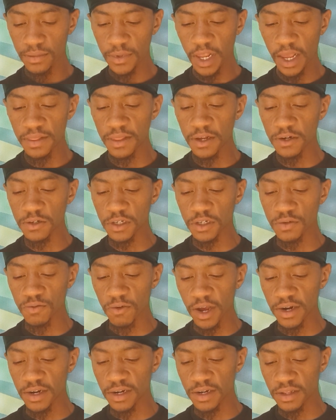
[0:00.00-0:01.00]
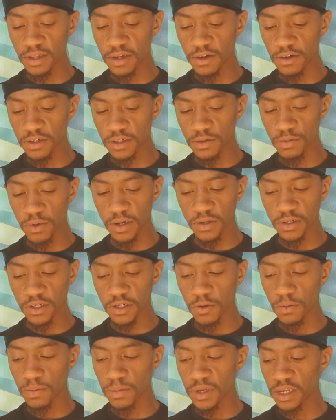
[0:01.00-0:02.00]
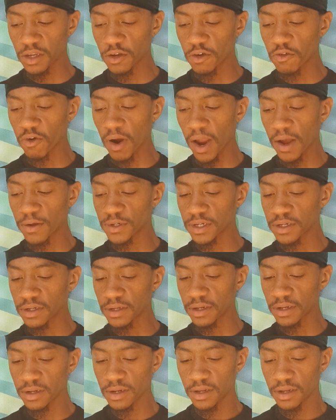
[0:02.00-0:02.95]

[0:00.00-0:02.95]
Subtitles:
and there's red in here as well. So being grounded,